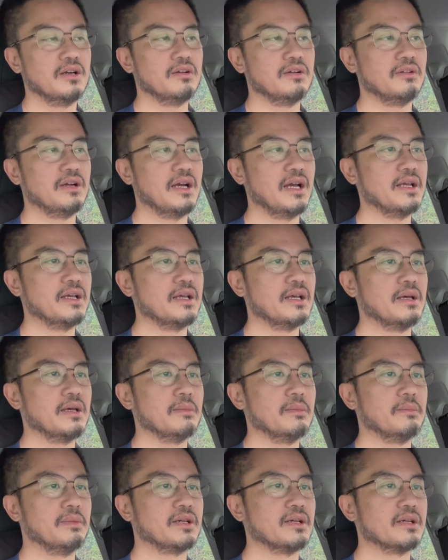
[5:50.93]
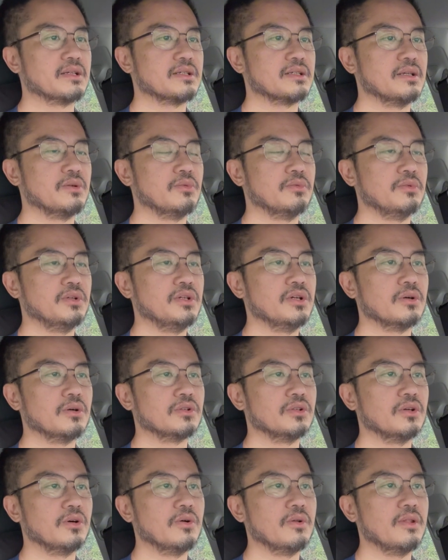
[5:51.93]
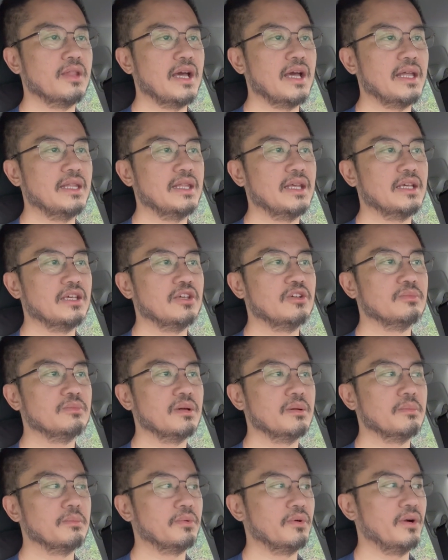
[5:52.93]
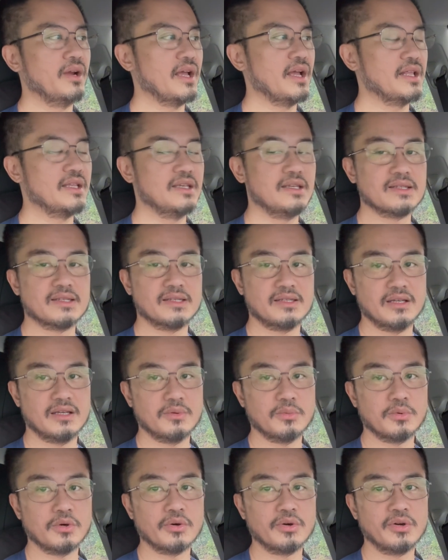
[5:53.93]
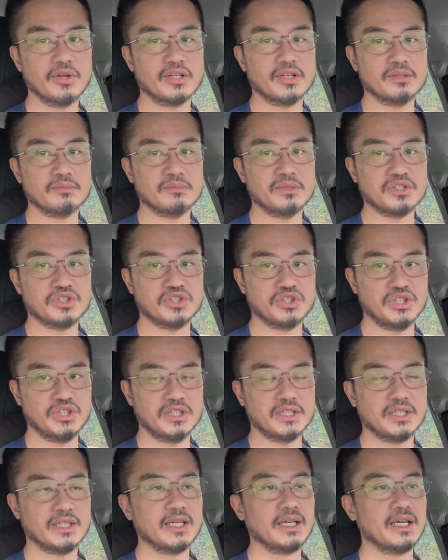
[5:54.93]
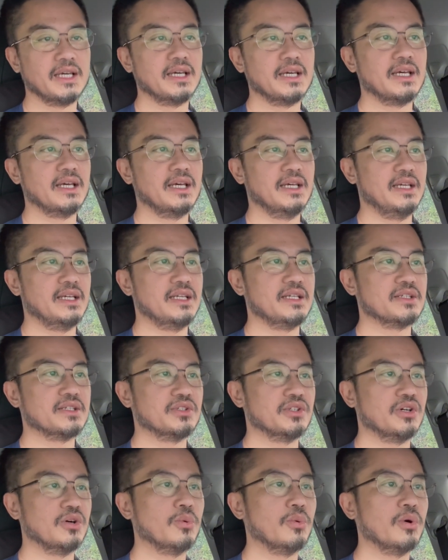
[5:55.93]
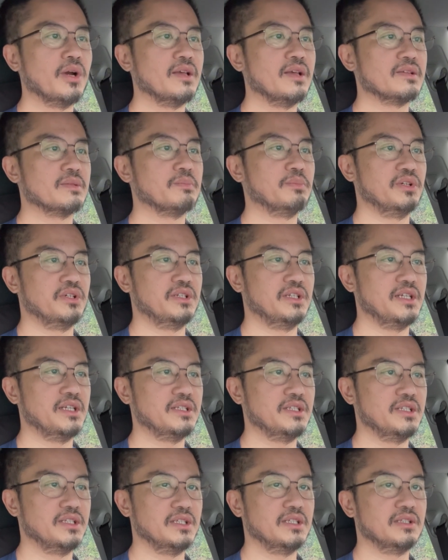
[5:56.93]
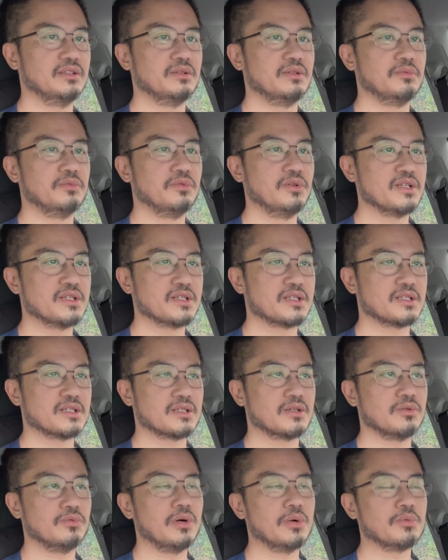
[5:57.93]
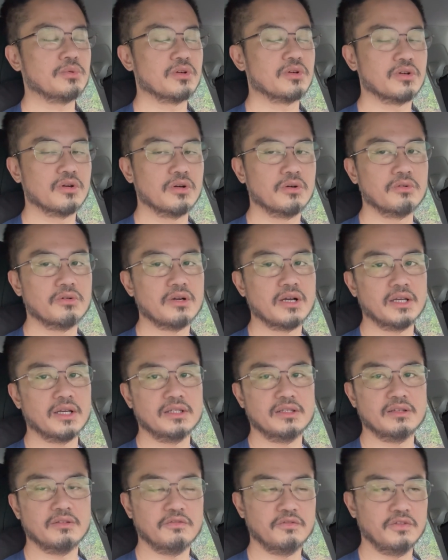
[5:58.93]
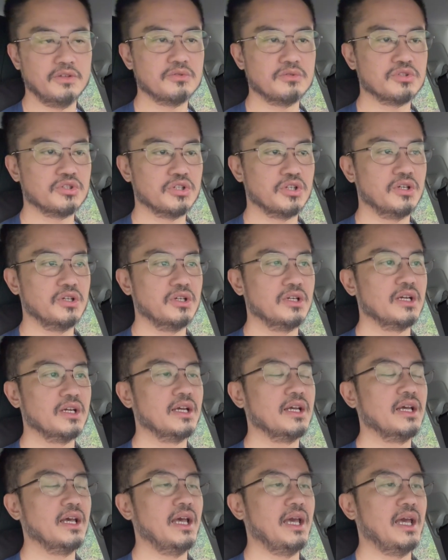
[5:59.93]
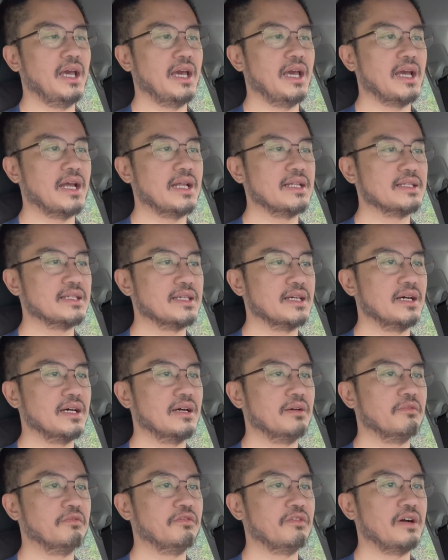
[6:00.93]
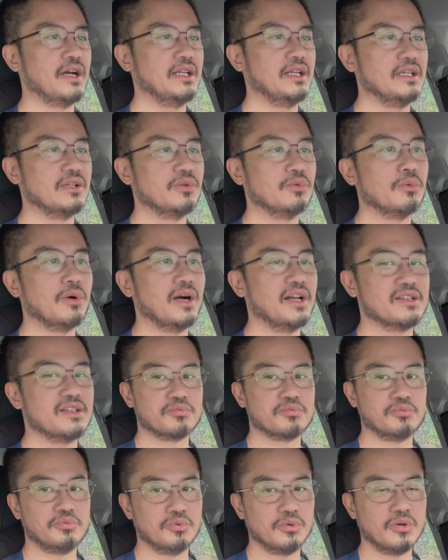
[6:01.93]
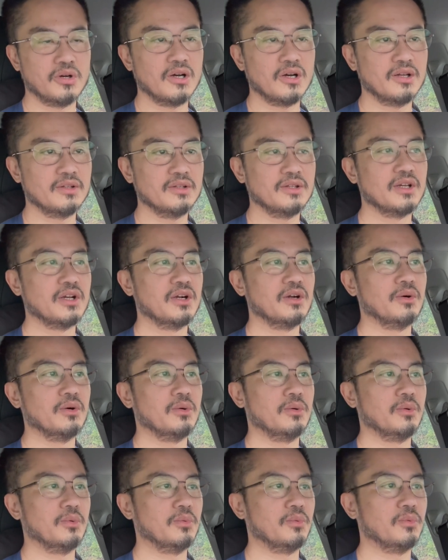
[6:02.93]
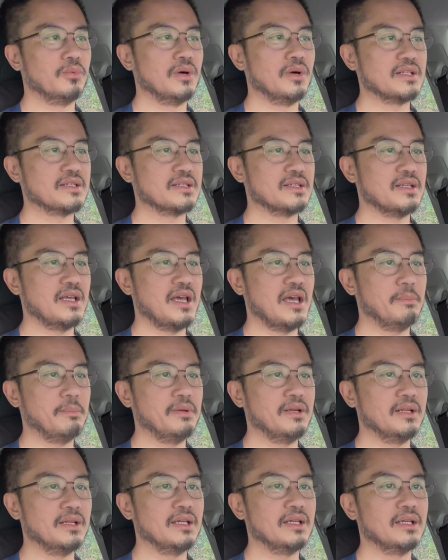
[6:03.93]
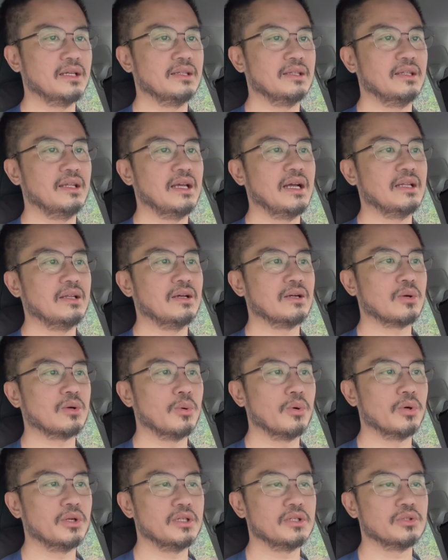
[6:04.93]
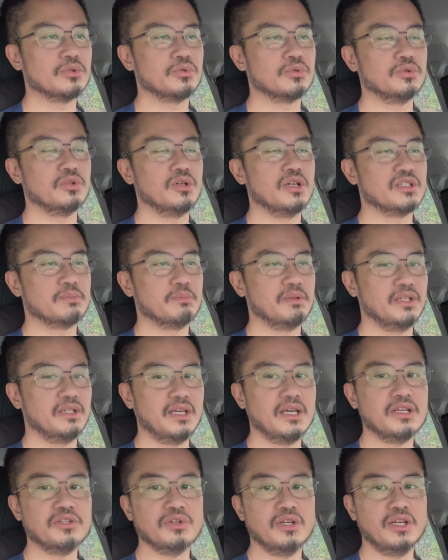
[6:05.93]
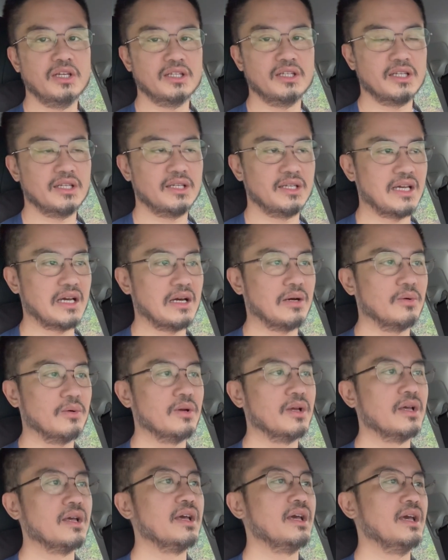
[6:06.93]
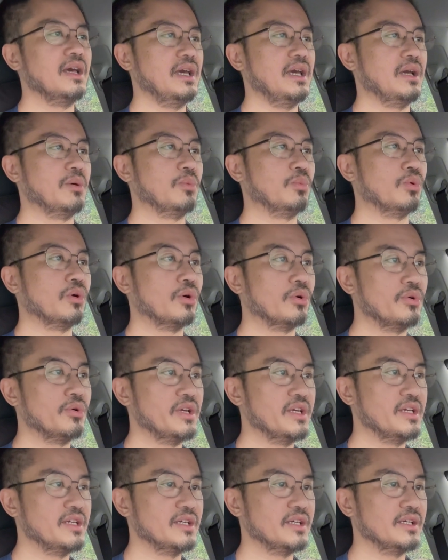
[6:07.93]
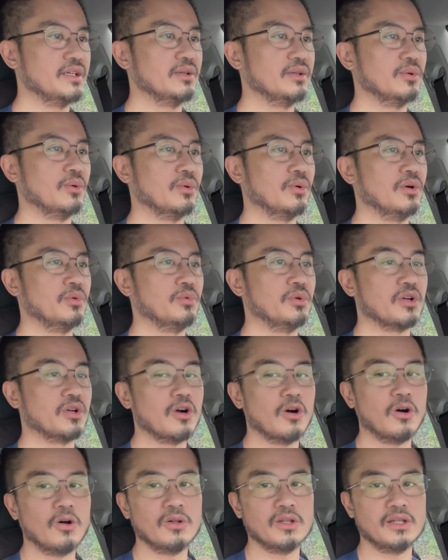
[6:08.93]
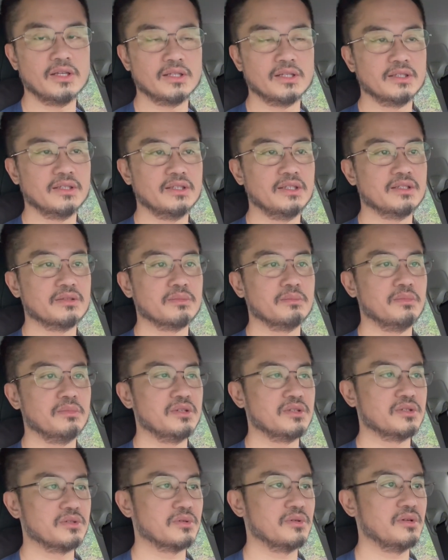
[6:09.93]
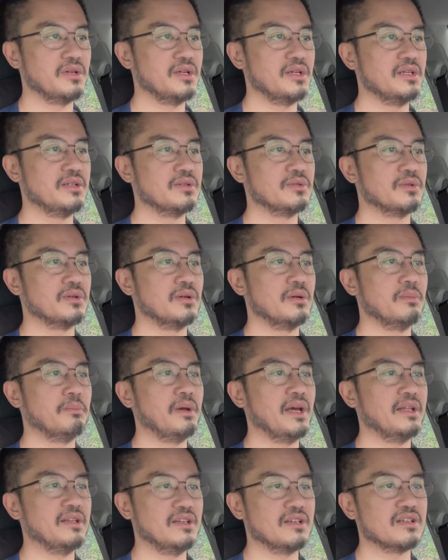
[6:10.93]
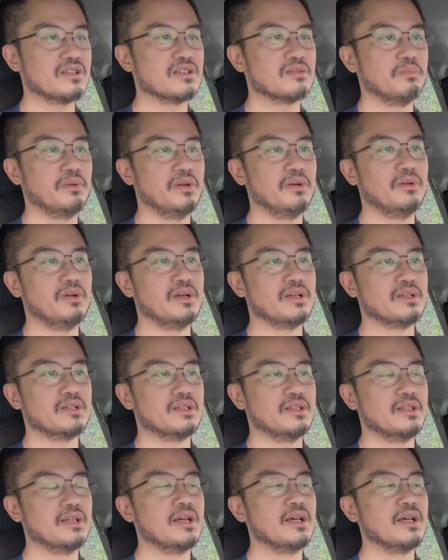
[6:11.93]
right? Because we all know that the human brain is a worrying machine. It is always predicting the risks, what could go wrong in the future, and finding what wrong, what's happening not according to your expectation in the now, and worrying or recalling these miseries or bad experience